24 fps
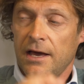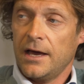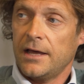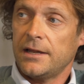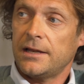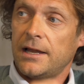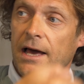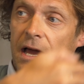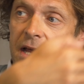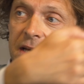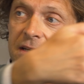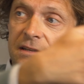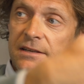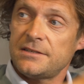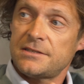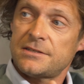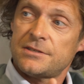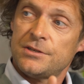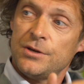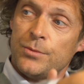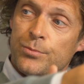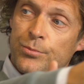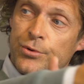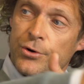And like
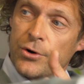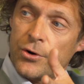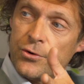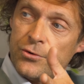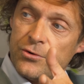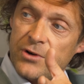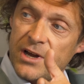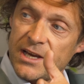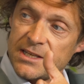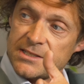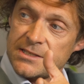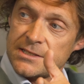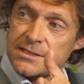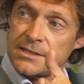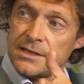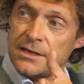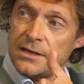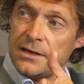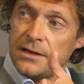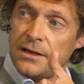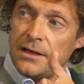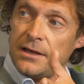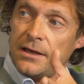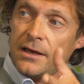this, you progress,
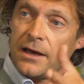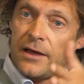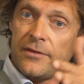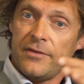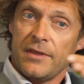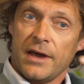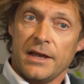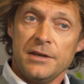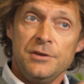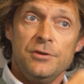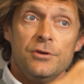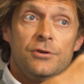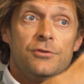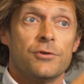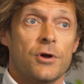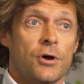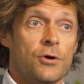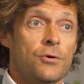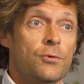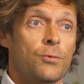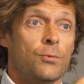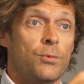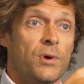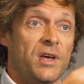and then you
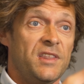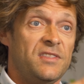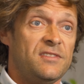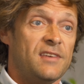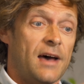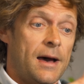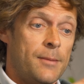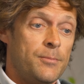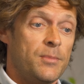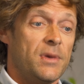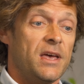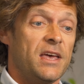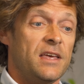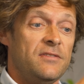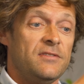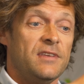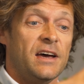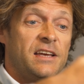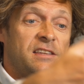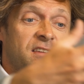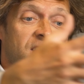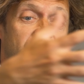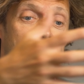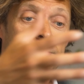grow with them in
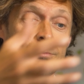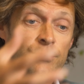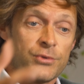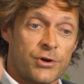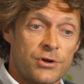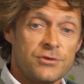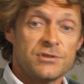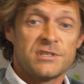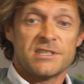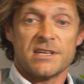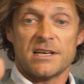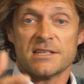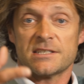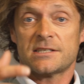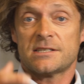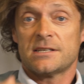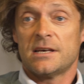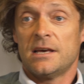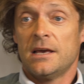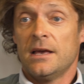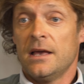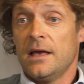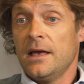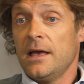that process.
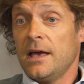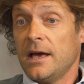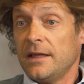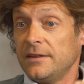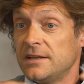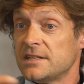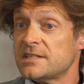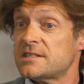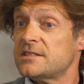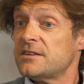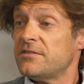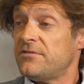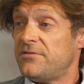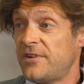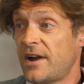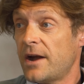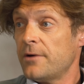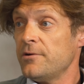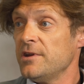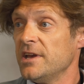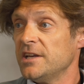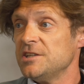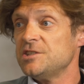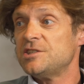And this is a
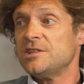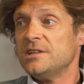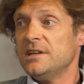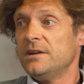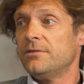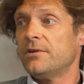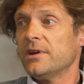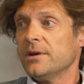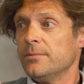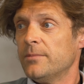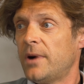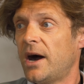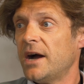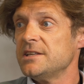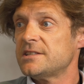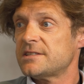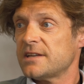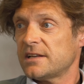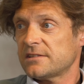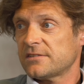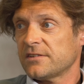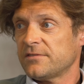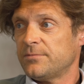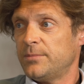very engineering
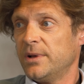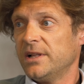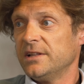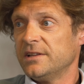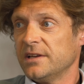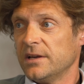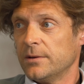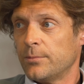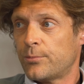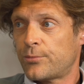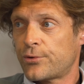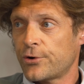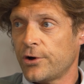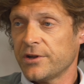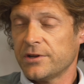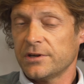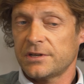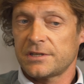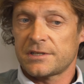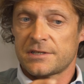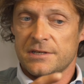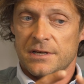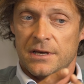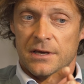mindset of building a
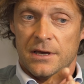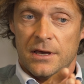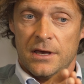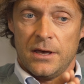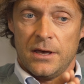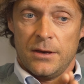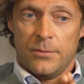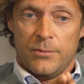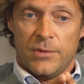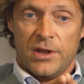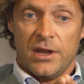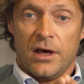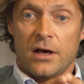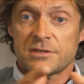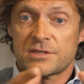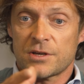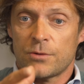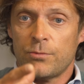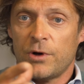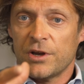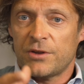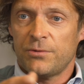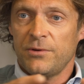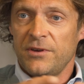product. But
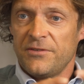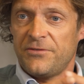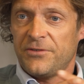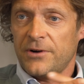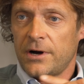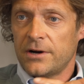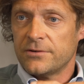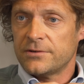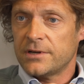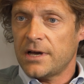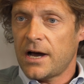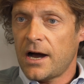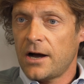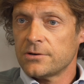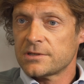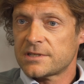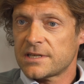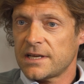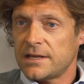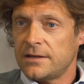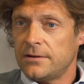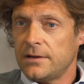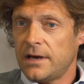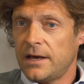also what we found
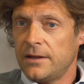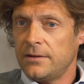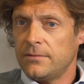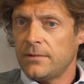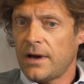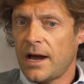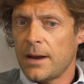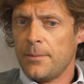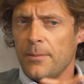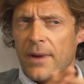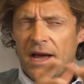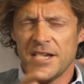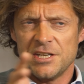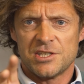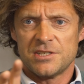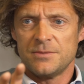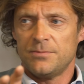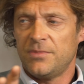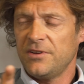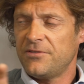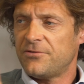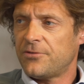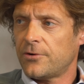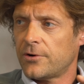out, and I
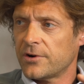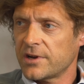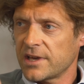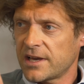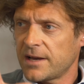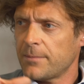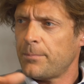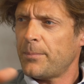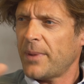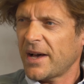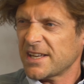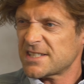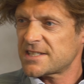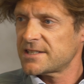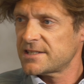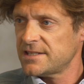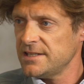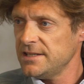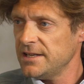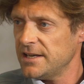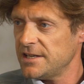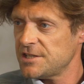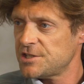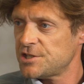mentioned before the
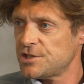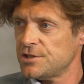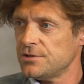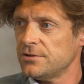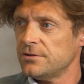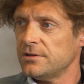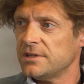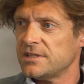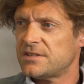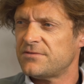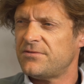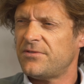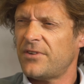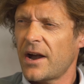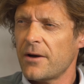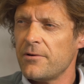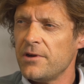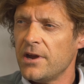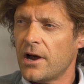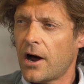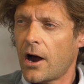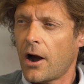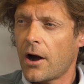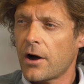capacity issue, it's
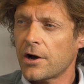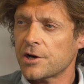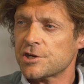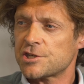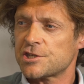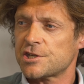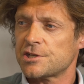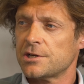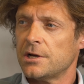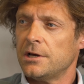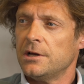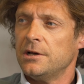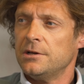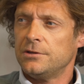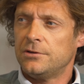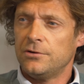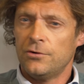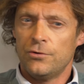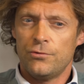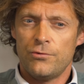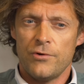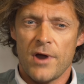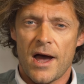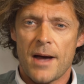very harsh
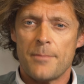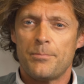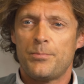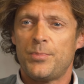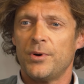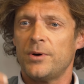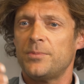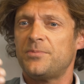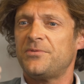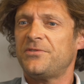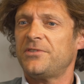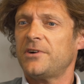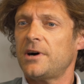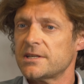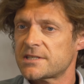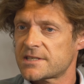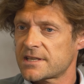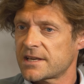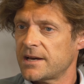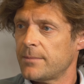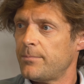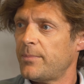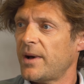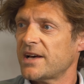to ramp up
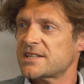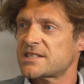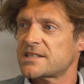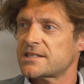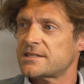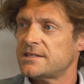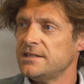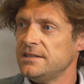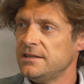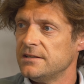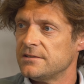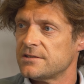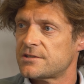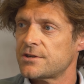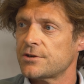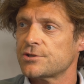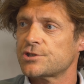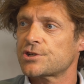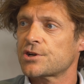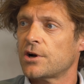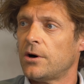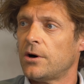fast capacity in such